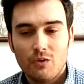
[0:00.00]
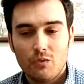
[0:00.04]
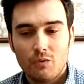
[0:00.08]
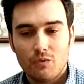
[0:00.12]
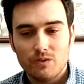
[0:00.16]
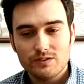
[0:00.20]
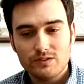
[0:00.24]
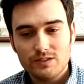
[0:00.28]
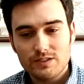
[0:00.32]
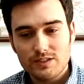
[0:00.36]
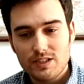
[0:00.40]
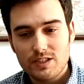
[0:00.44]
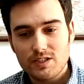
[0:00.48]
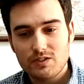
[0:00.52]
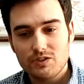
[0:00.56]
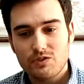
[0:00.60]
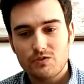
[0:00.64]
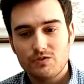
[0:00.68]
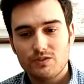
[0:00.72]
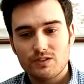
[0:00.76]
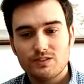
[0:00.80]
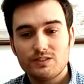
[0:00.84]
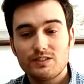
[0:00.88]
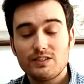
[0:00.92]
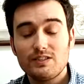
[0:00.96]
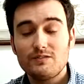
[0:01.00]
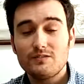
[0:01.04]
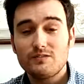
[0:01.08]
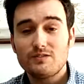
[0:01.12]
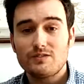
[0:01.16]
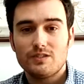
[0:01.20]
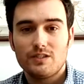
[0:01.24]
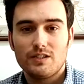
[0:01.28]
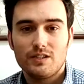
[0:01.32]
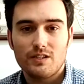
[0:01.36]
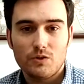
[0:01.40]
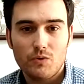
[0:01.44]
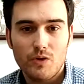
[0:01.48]
Once the teacher receives
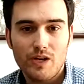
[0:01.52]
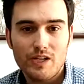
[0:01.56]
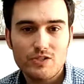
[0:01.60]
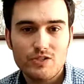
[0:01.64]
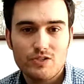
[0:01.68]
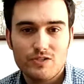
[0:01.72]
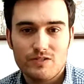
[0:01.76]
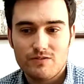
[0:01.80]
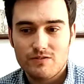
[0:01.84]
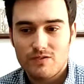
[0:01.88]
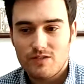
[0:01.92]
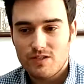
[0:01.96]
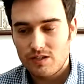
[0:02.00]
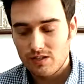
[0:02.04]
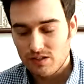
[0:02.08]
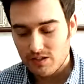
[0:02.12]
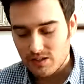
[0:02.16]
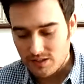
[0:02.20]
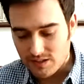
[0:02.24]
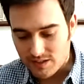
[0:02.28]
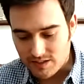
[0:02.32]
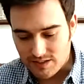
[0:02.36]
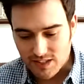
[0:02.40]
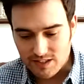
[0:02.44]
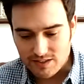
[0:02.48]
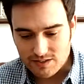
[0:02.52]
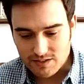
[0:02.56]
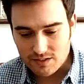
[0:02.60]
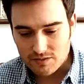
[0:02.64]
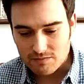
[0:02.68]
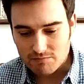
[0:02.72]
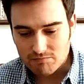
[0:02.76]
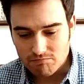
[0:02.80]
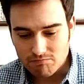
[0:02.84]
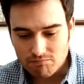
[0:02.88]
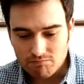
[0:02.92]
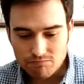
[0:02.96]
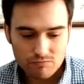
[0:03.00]
the questions, he'll assess
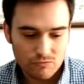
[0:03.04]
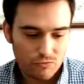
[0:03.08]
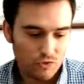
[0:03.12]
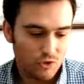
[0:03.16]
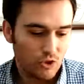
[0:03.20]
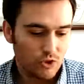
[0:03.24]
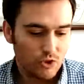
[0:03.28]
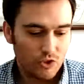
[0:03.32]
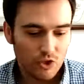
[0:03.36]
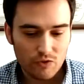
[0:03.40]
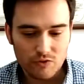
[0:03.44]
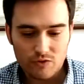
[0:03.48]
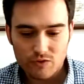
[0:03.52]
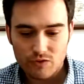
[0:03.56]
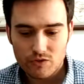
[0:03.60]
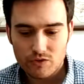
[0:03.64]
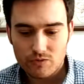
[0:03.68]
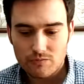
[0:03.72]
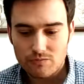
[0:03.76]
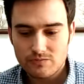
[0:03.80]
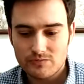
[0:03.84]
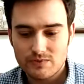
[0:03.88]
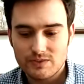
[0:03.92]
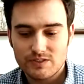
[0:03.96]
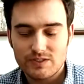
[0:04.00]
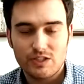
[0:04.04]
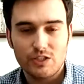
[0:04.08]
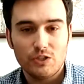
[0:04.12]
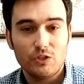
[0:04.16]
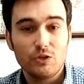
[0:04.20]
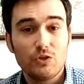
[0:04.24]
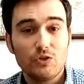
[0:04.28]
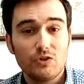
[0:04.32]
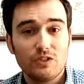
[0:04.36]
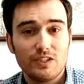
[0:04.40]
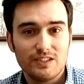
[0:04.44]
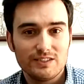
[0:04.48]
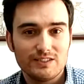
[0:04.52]
them, look over them, see
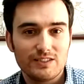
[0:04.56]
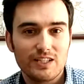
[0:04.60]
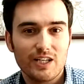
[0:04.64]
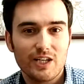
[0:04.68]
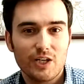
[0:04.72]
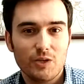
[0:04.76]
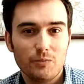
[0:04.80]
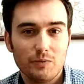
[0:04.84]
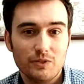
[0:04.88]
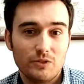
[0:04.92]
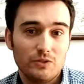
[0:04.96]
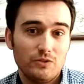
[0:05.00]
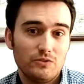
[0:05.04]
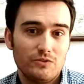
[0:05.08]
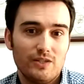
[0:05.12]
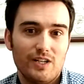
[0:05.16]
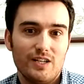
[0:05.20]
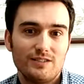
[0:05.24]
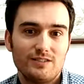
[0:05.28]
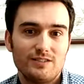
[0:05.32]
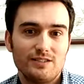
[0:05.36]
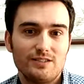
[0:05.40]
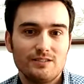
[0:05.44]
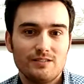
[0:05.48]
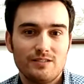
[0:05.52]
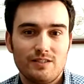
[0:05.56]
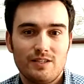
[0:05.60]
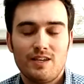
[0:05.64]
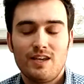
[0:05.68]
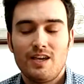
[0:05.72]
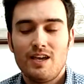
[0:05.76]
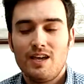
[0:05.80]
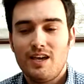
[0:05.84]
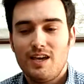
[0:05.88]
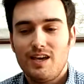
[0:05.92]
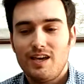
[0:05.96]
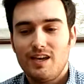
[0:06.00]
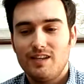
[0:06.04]
who needs help and who doesn't.
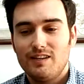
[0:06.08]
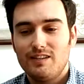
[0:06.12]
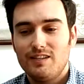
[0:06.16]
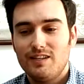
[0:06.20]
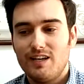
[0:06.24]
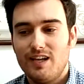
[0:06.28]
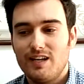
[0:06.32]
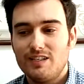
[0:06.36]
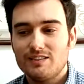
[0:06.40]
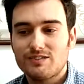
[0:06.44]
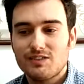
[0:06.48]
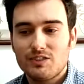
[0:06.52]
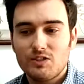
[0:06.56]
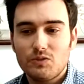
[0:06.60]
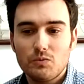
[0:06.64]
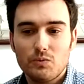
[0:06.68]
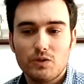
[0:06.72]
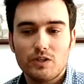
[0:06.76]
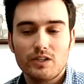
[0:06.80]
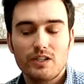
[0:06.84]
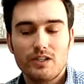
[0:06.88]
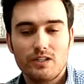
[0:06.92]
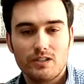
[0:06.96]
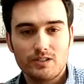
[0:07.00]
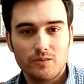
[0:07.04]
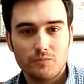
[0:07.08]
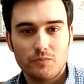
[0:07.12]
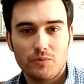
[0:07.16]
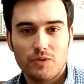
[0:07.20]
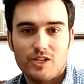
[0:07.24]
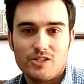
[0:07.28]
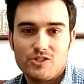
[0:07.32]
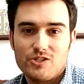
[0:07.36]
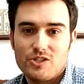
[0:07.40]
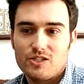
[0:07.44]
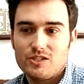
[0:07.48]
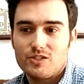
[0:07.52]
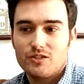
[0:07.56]
And then as they're working on the
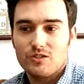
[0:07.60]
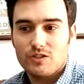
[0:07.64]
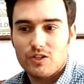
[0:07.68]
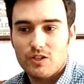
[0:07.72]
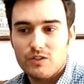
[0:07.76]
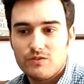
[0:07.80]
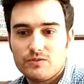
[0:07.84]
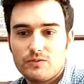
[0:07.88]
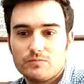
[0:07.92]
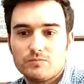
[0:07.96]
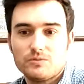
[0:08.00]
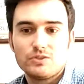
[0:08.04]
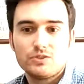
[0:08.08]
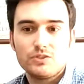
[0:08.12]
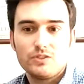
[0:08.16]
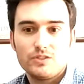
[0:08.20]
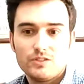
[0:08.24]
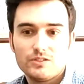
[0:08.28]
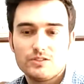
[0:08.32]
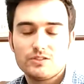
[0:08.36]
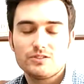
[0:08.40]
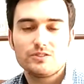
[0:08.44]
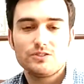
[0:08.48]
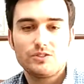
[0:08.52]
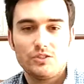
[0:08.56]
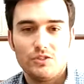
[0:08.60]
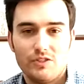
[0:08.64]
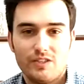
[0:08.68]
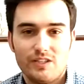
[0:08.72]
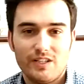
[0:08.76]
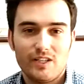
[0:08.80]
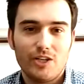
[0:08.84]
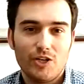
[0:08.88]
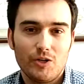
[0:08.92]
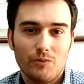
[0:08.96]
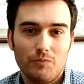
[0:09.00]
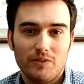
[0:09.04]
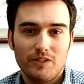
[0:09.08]
project, he'll go from student to student,
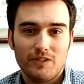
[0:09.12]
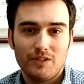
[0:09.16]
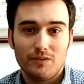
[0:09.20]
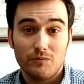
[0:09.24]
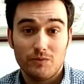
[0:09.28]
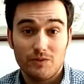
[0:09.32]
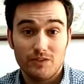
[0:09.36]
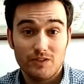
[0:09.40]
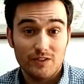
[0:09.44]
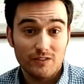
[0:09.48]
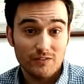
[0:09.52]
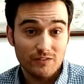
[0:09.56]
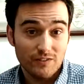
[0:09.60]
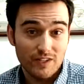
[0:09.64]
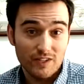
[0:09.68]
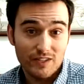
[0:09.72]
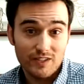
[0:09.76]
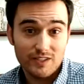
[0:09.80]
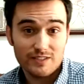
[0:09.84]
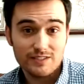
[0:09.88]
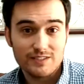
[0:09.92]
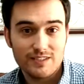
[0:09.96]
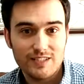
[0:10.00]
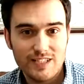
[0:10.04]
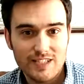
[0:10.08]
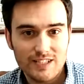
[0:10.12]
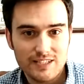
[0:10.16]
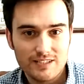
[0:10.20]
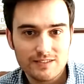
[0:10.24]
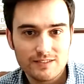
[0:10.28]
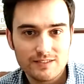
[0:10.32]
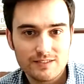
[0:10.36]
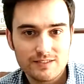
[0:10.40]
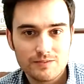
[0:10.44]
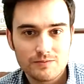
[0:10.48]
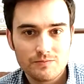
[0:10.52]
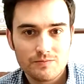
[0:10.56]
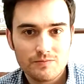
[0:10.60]
helping them with their various
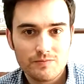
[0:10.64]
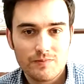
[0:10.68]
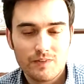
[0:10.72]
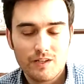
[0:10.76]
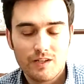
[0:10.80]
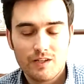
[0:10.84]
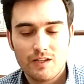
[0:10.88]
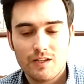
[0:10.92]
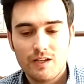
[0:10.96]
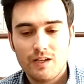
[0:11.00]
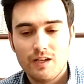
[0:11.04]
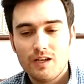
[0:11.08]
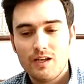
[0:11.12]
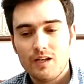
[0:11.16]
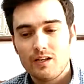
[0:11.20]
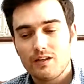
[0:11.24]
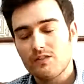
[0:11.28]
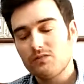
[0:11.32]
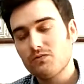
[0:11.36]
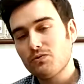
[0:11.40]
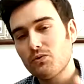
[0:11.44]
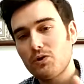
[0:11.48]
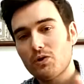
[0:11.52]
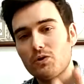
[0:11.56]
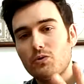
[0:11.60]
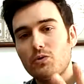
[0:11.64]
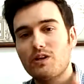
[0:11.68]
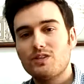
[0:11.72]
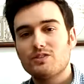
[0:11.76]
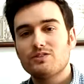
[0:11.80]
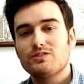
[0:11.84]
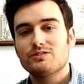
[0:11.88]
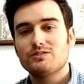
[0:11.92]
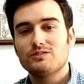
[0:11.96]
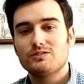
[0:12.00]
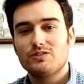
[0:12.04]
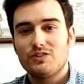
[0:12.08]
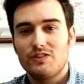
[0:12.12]
needs. The 4
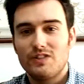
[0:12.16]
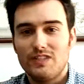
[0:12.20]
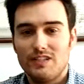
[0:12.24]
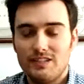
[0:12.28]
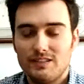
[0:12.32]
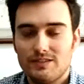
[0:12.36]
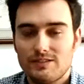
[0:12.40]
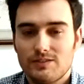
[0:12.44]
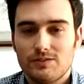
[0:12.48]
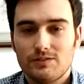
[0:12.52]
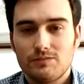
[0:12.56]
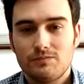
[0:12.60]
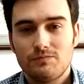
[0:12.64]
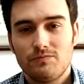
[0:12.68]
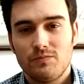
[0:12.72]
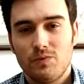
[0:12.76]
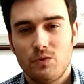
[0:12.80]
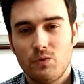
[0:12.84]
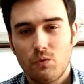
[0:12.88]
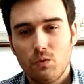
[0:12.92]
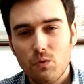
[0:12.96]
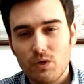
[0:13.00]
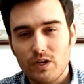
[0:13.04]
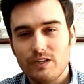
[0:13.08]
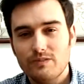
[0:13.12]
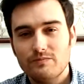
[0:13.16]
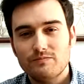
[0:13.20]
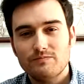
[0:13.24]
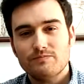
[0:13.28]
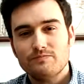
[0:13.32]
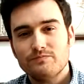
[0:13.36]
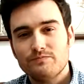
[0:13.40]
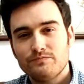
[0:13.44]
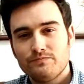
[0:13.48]
questions are these. 1,